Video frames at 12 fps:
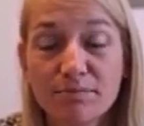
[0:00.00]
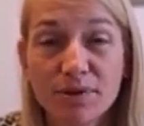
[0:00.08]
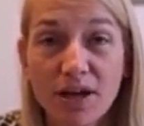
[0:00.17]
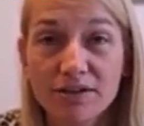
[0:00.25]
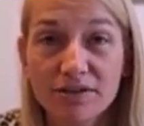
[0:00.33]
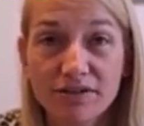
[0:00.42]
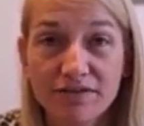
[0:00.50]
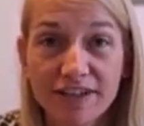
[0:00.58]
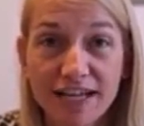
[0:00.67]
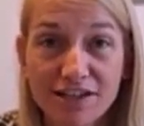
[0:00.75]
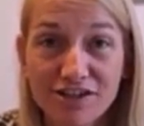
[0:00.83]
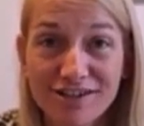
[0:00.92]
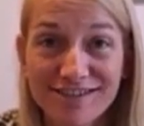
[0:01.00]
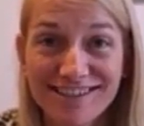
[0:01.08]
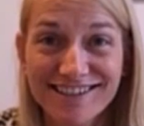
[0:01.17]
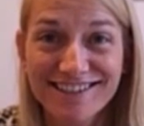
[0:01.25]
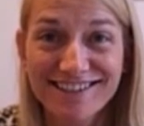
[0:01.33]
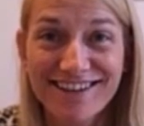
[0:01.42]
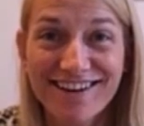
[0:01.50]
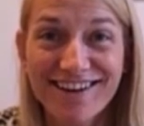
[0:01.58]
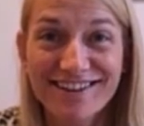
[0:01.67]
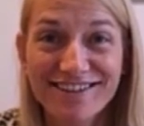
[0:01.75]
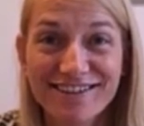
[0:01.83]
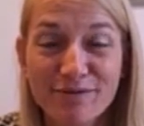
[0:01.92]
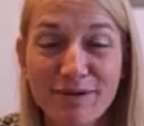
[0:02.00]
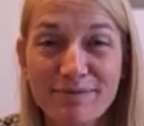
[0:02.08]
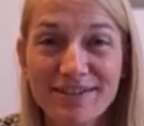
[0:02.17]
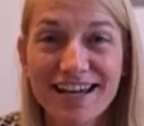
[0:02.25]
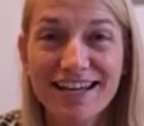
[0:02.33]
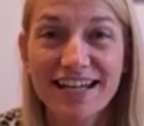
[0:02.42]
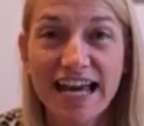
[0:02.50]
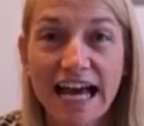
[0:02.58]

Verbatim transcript: blog notifications on the website